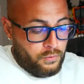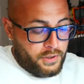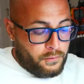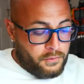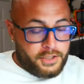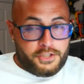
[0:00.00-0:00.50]
What
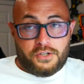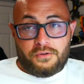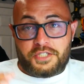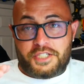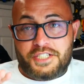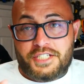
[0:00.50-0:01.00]
I want to do
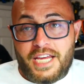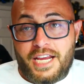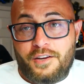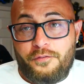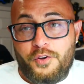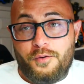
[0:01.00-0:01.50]
is just
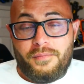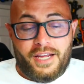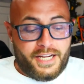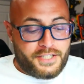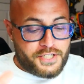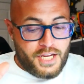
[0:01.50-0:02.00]
take a few
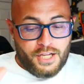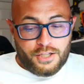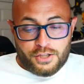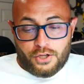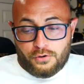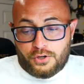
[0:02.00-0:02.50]
minutes,
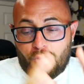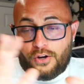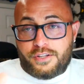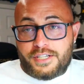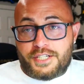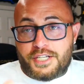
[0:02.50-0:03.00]
load
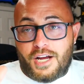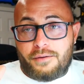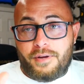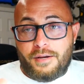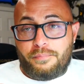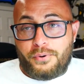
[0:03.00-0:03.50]
all this
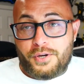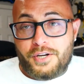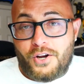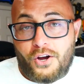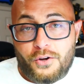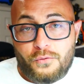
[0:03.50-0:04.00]
up, and put
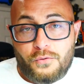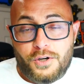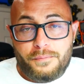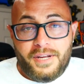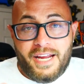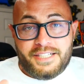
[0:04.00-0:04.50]
it on a
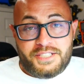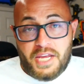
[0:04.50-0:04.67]
whoop and